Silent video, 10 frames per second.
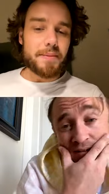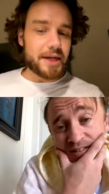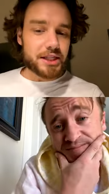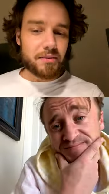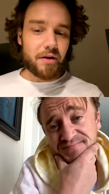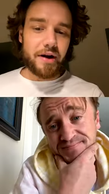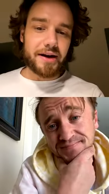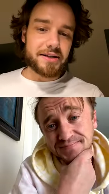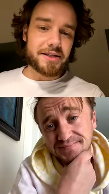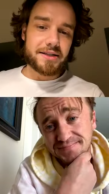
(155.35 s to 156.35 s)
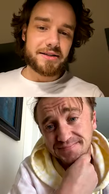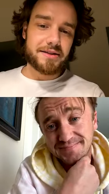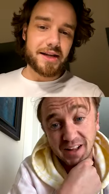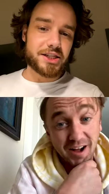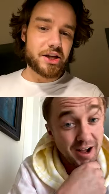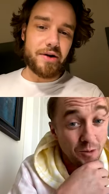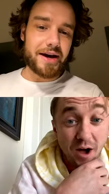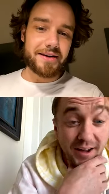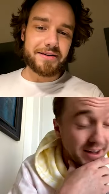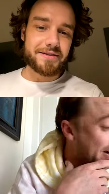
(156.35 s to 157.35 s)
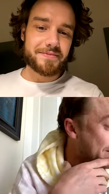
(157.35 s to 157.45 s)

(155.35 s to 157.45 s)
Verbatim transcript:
Speaker 1: write me some lyrics. Let's I'm do it.